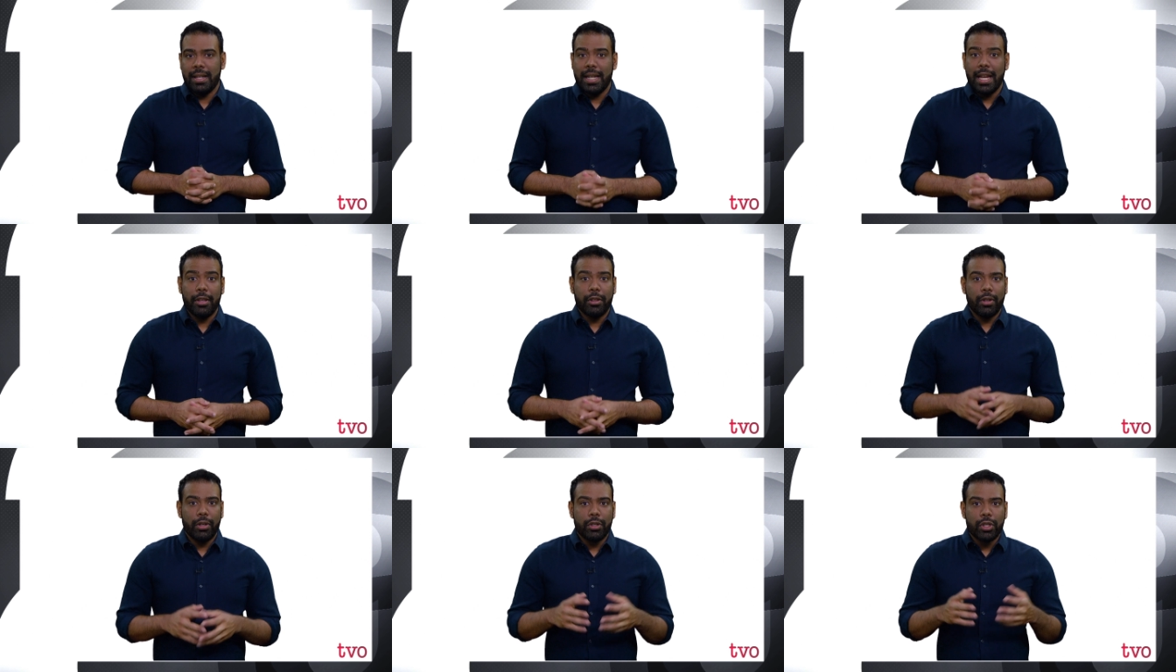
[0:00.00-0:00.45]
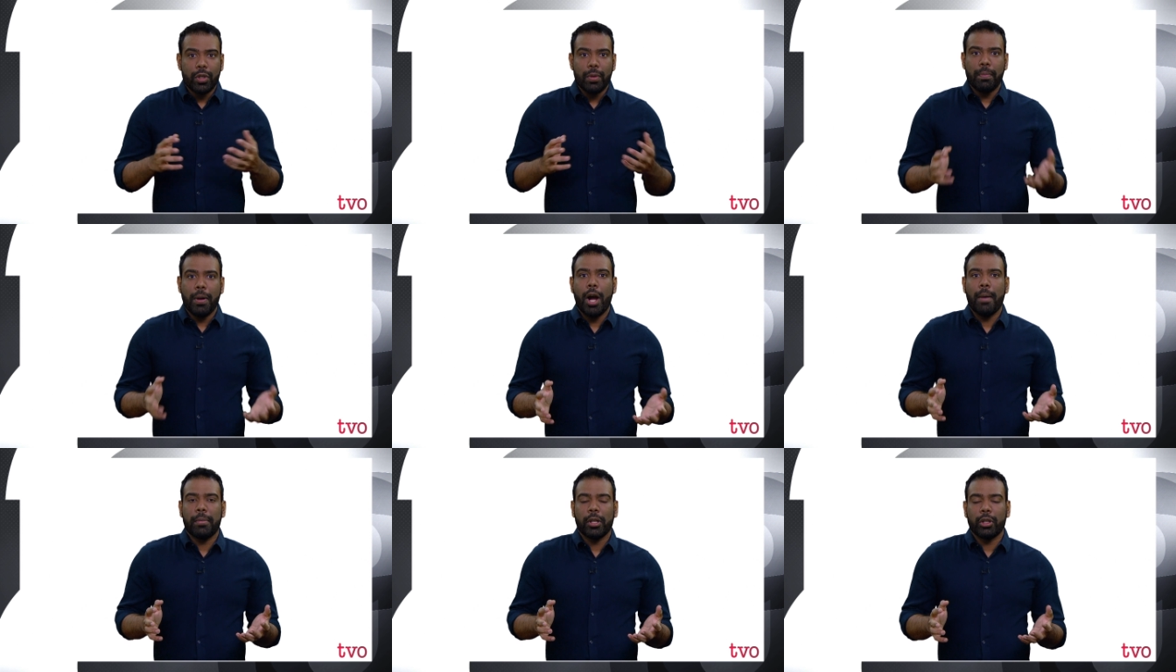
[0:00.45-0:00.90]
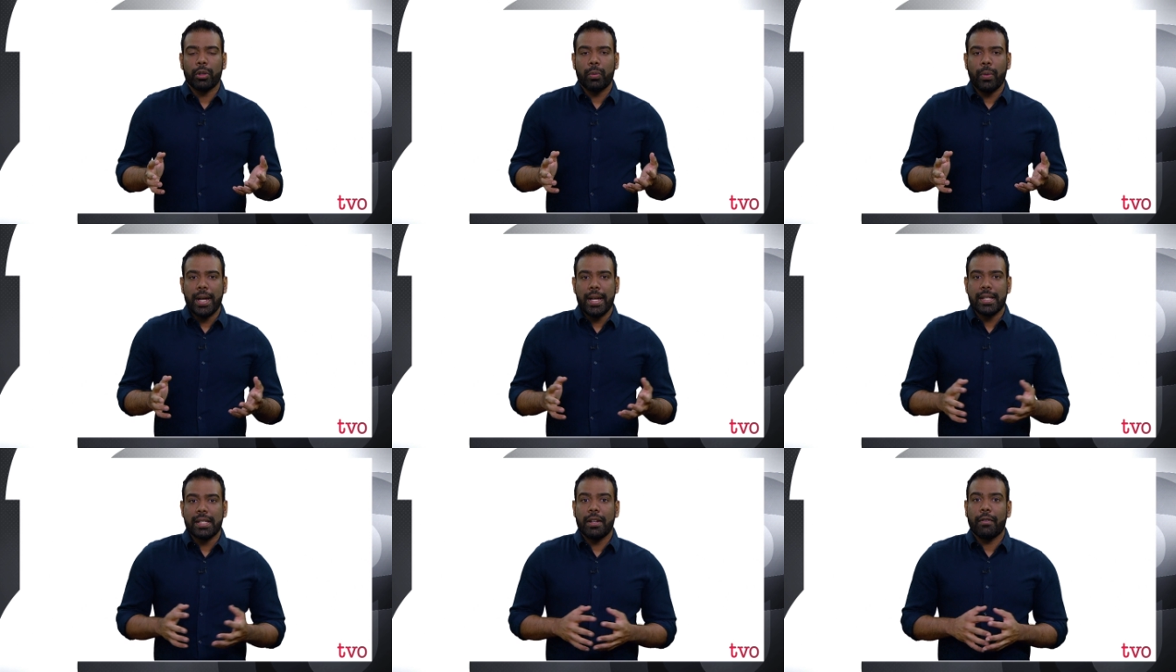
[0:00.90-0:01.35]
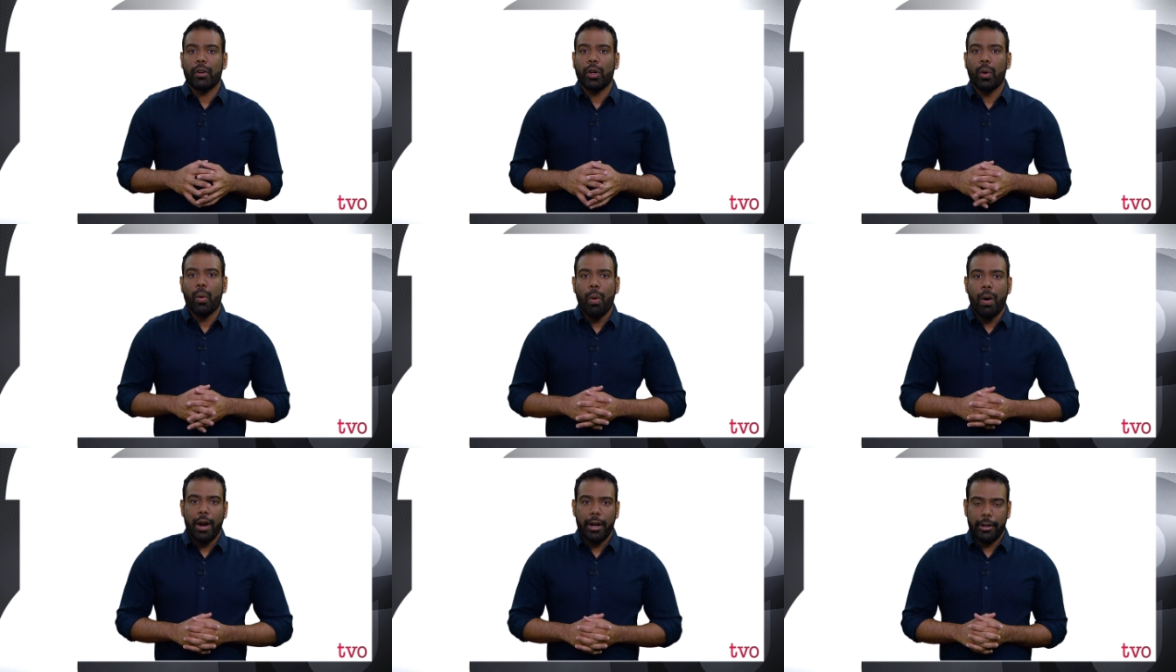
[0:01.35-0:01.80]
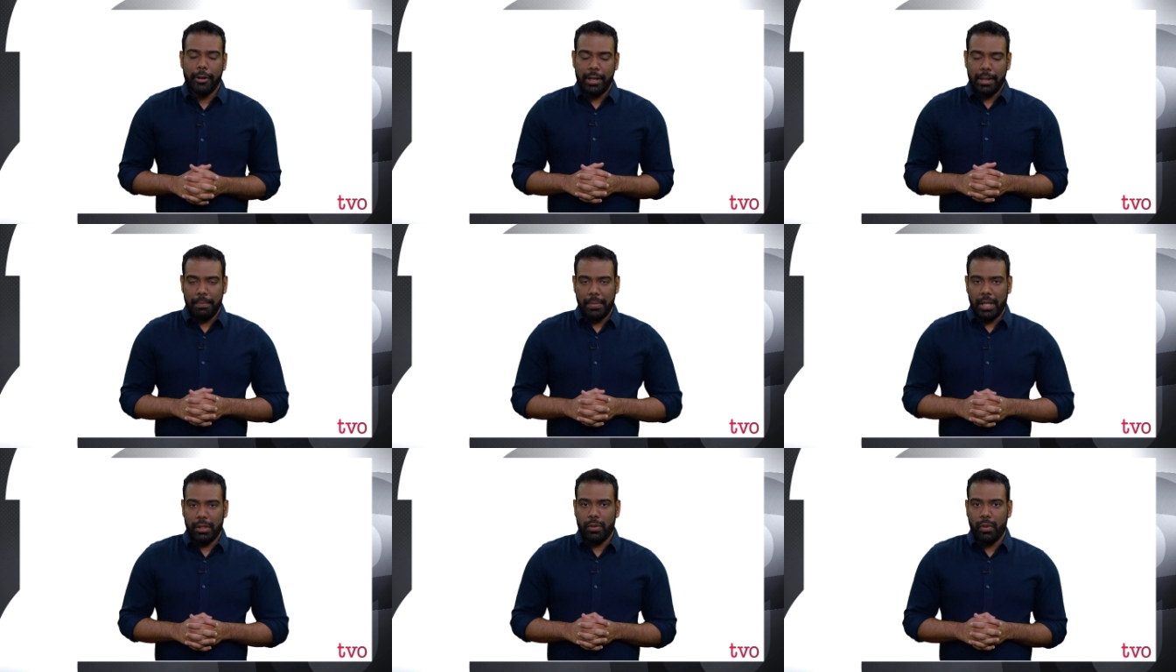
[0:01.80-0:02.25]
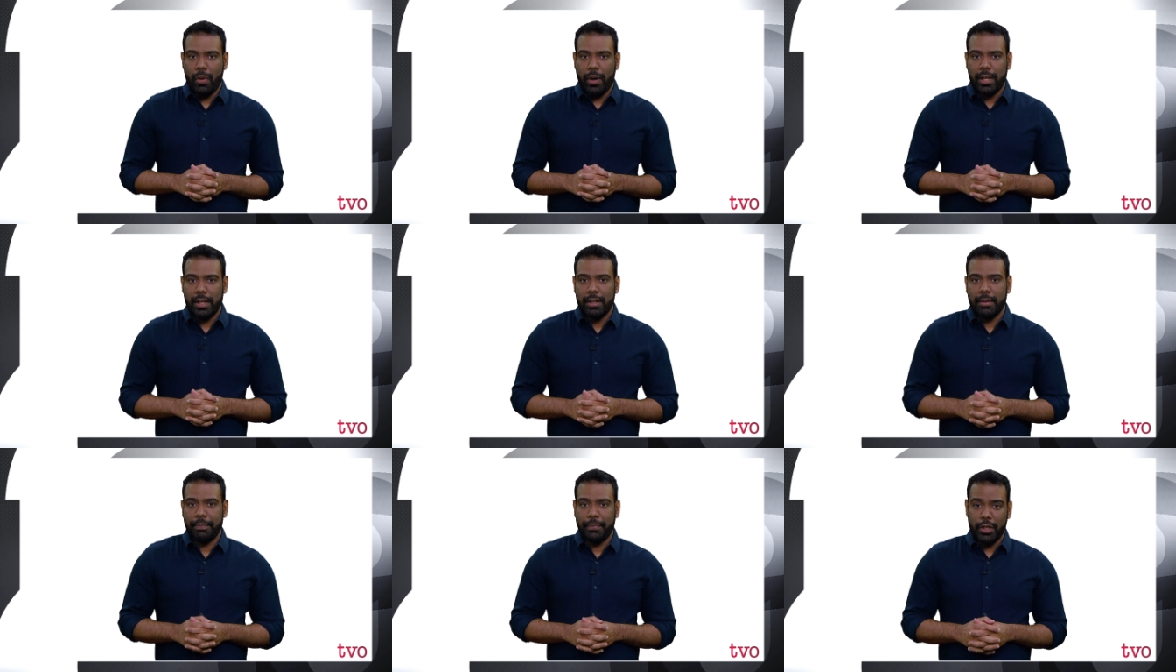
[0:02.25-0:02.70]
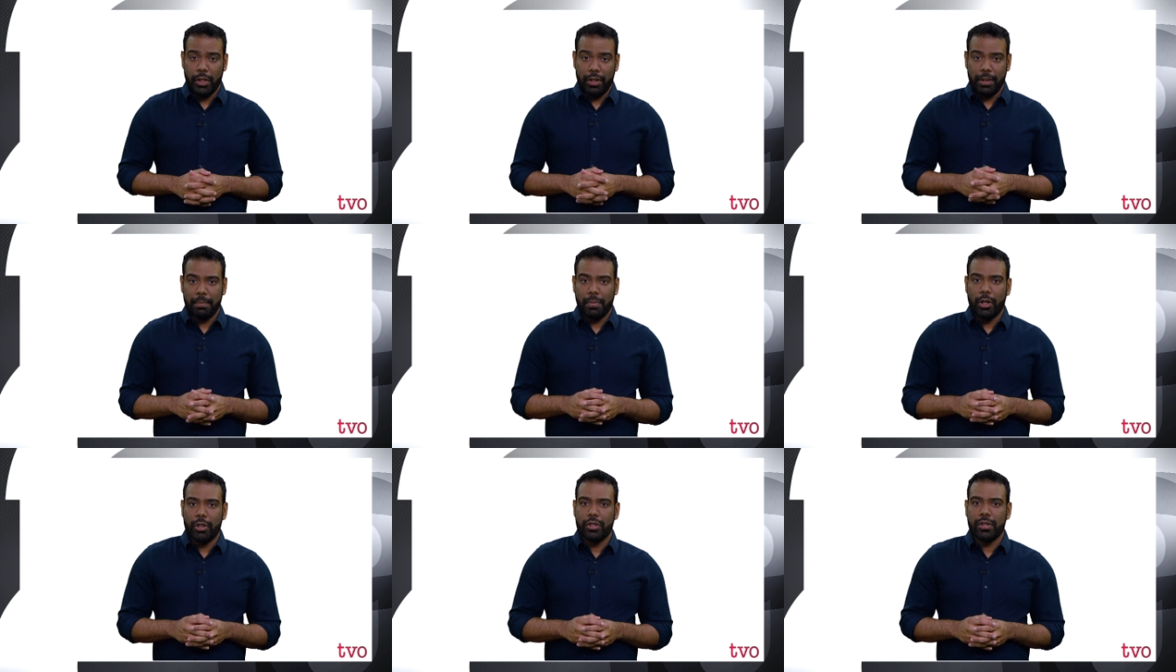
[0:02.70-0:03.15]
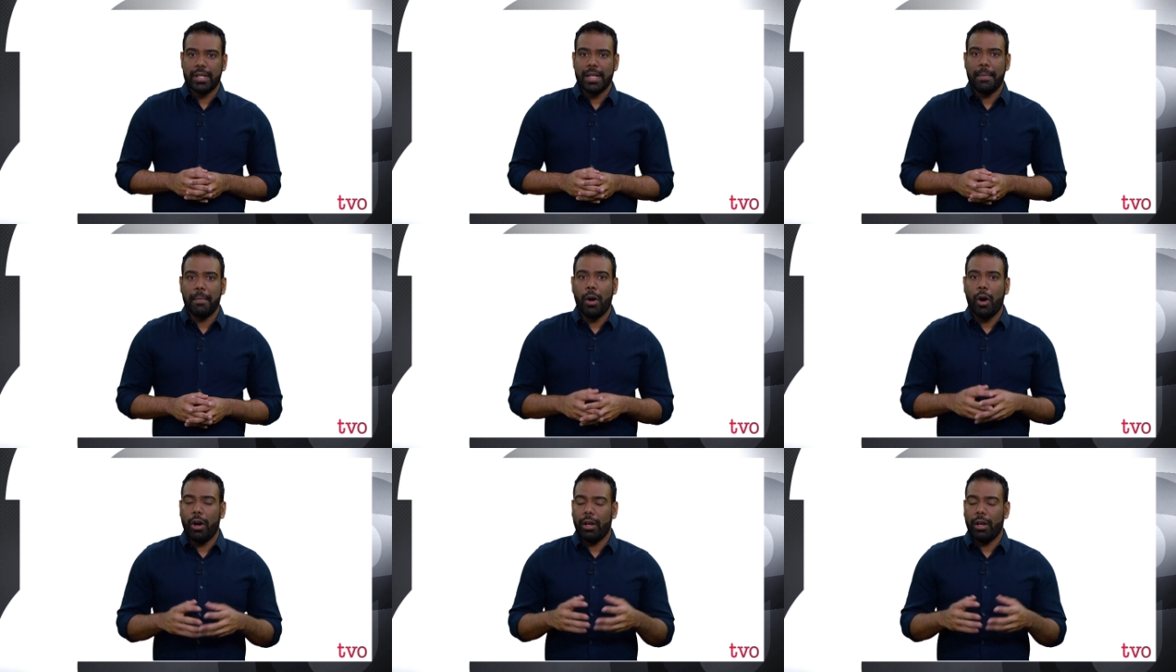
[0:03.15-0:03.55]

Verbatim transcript: Now, there are two popular ways of acquiring bitcoin. You can purchase them